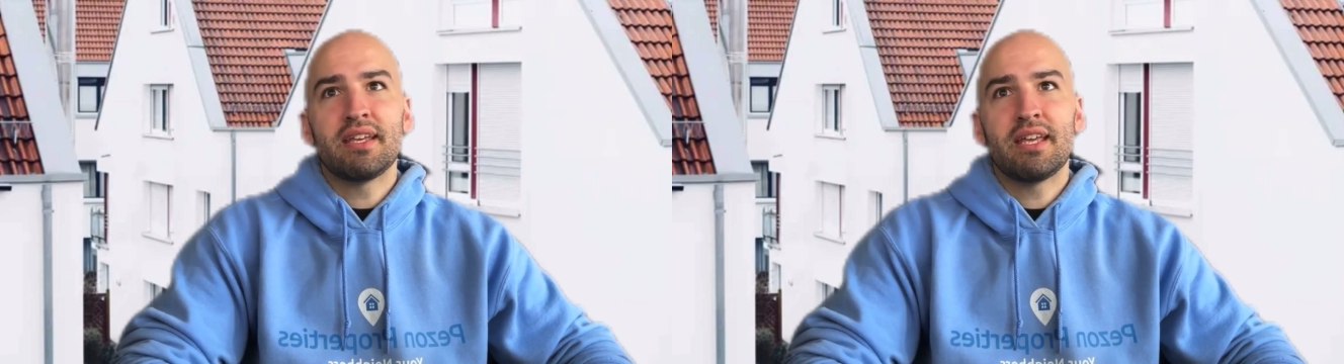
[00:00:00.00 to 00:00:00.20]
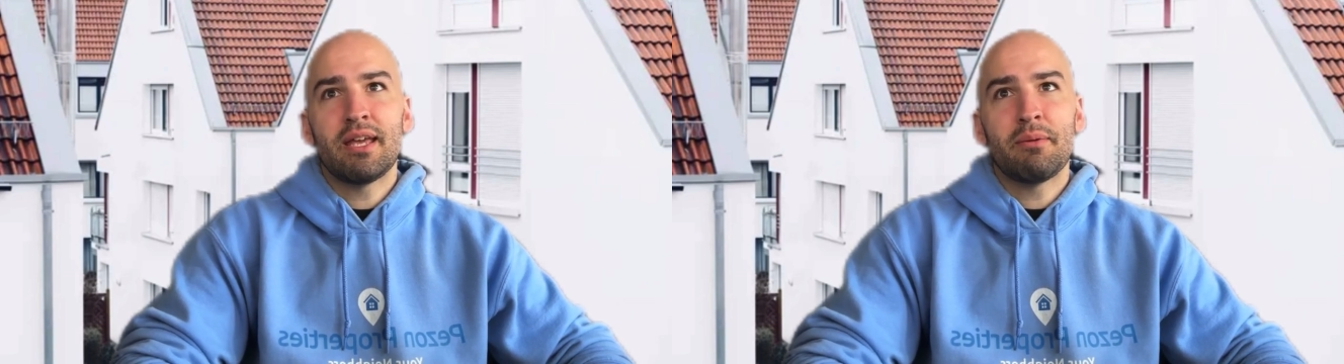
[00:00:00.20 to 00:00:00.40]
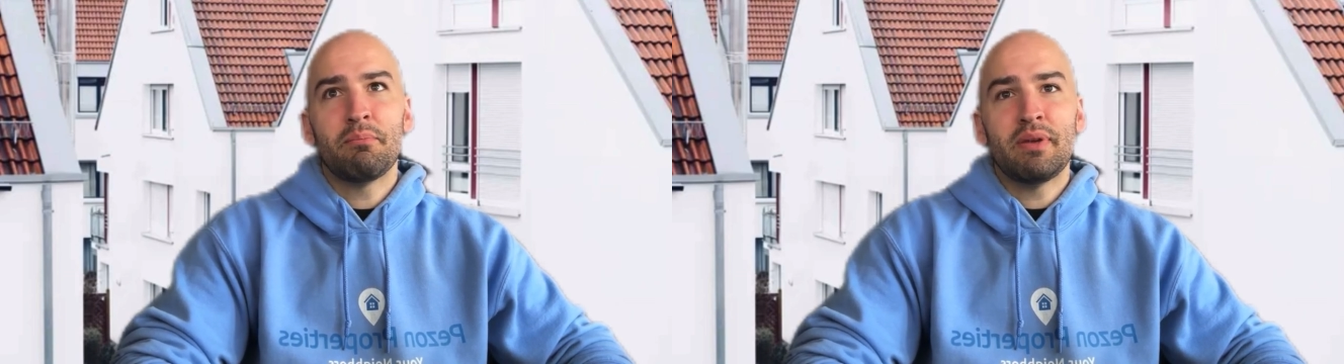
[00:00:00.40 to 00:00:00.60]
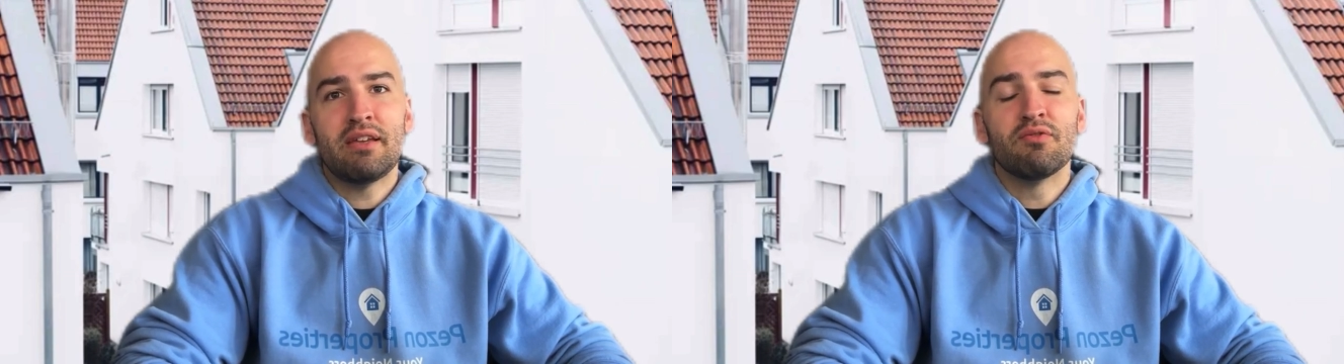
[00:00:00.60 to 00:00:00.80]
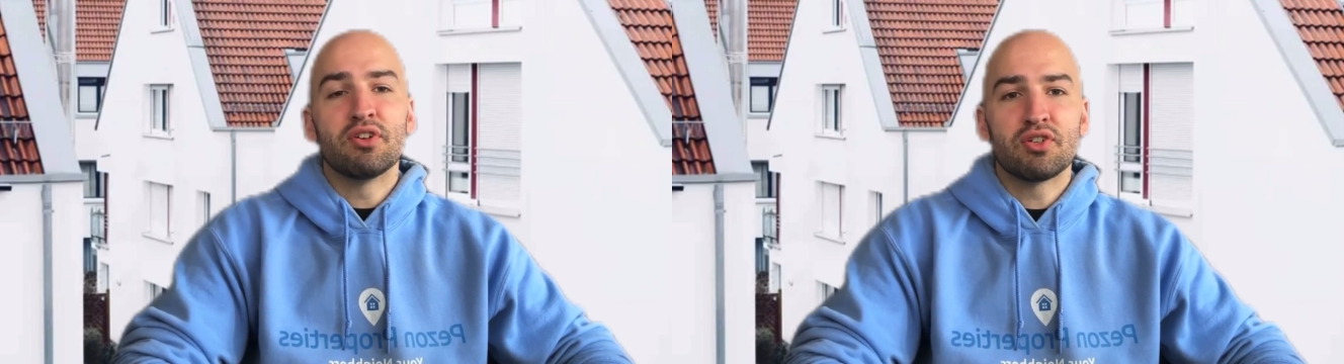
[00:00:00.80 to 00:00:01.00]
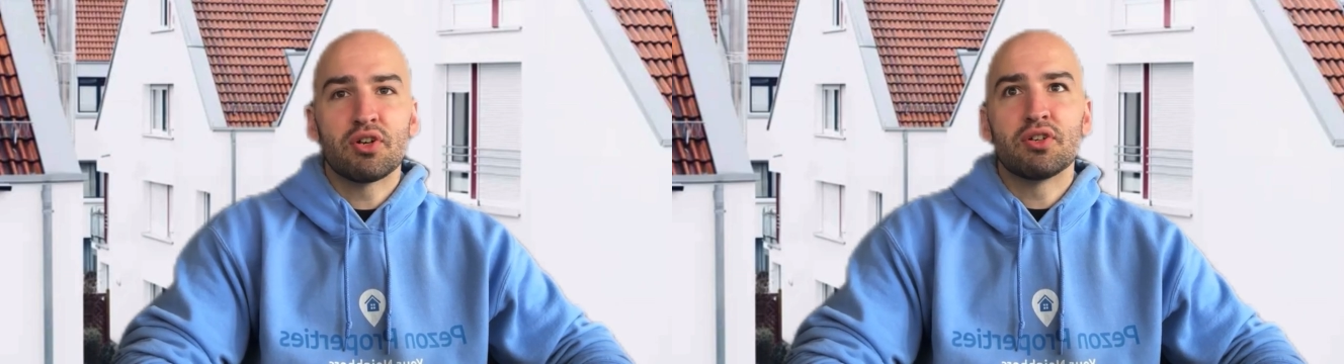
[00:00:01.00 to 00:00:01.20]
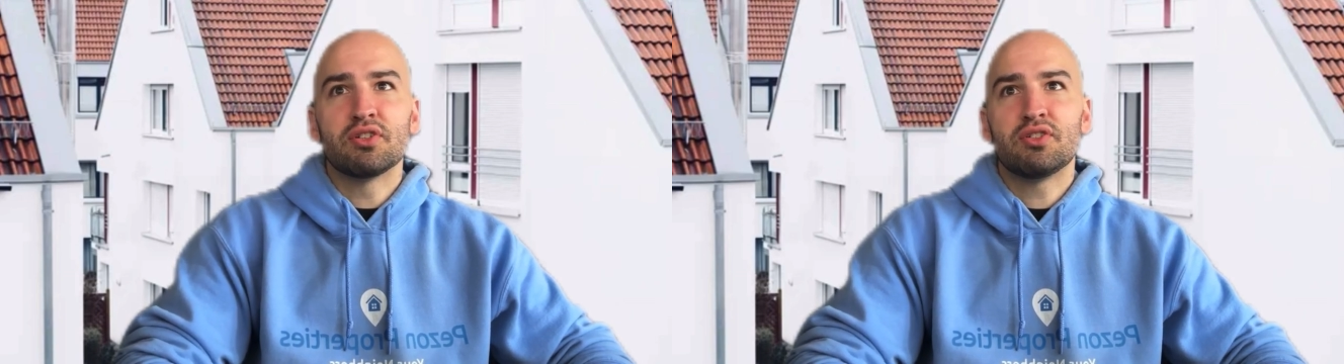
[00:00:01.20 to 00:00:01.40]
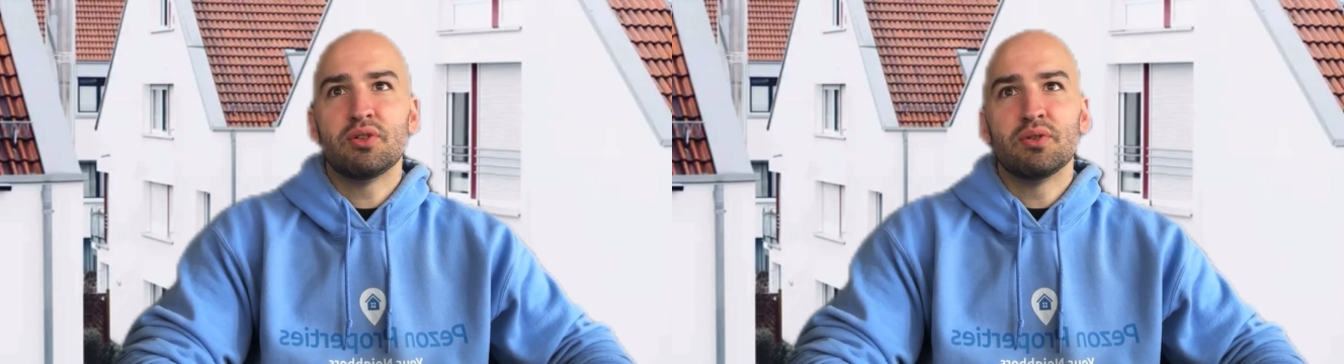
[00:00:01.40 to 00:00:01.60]
can be
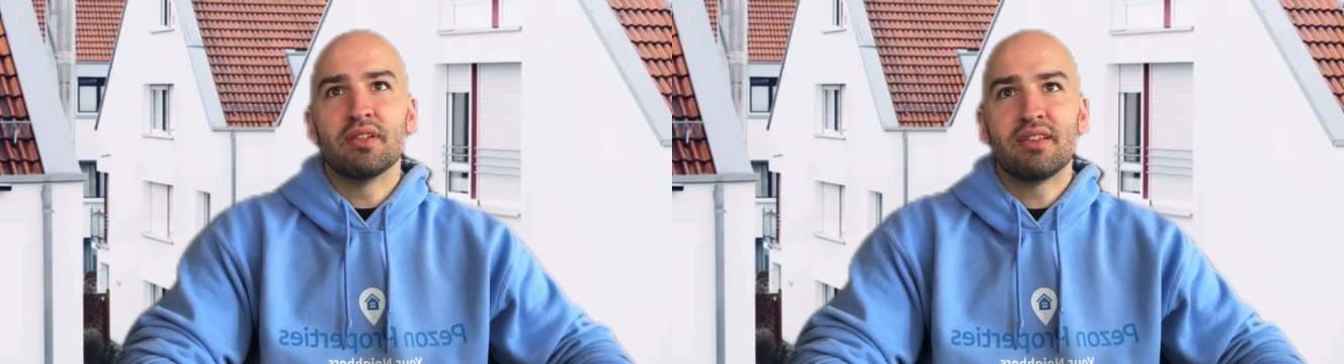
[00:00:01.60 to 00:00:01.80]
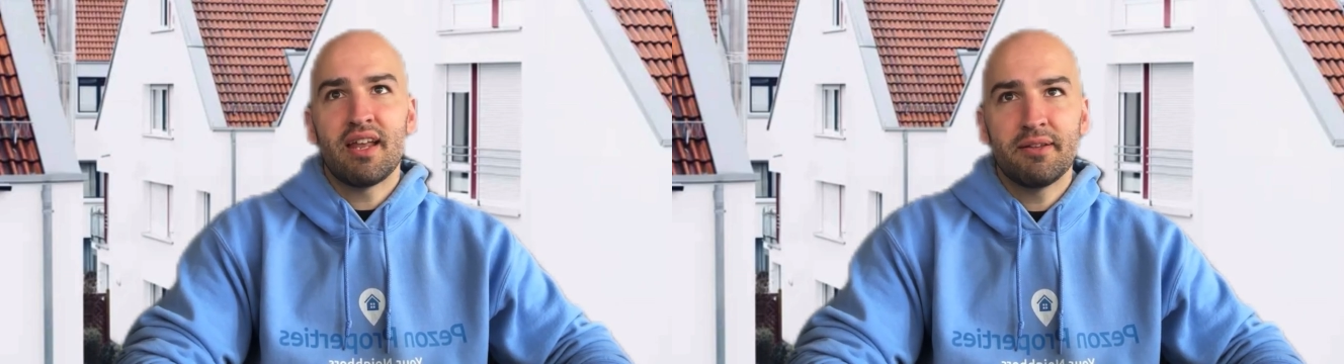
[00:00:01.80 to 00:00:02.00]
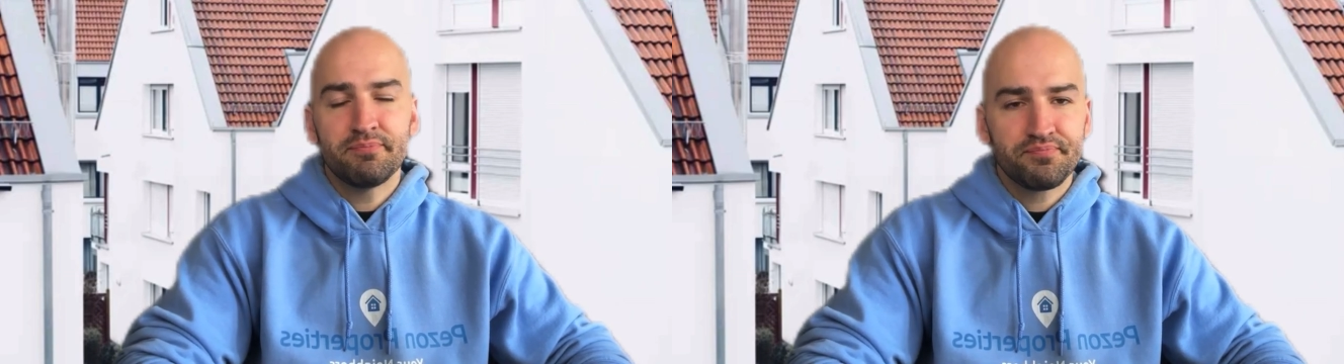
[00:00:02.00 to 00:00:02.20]
returned to the tenant.